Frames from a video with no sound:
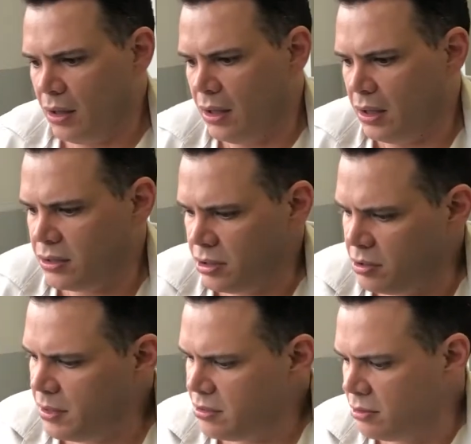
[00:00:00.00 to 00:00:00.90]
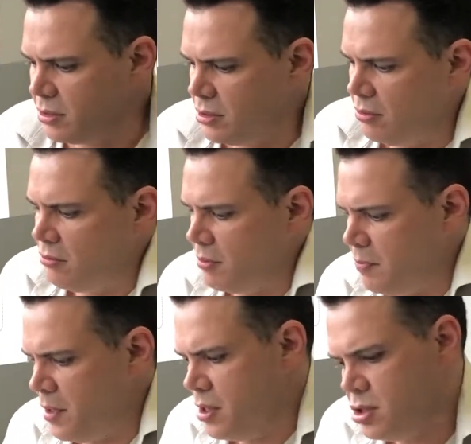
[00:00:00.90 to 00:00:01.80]
Excuse me, I'm just on the wrong
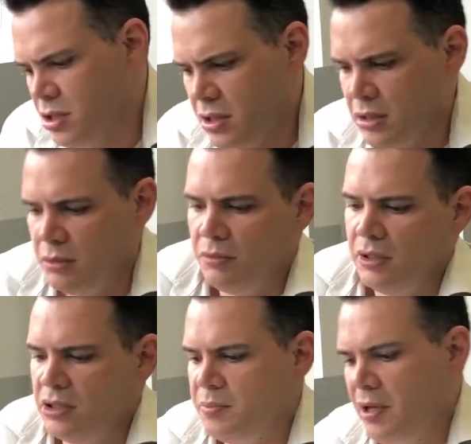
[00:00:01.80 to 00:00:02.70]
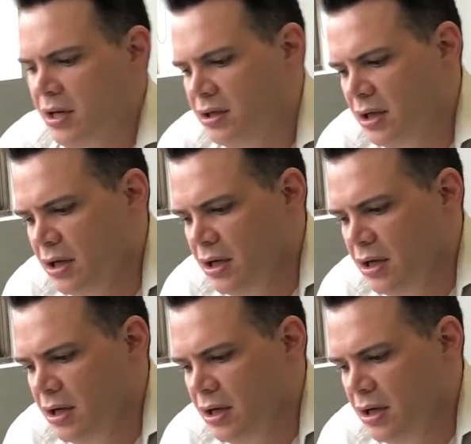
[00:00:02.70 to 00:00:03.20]
page here. Explains.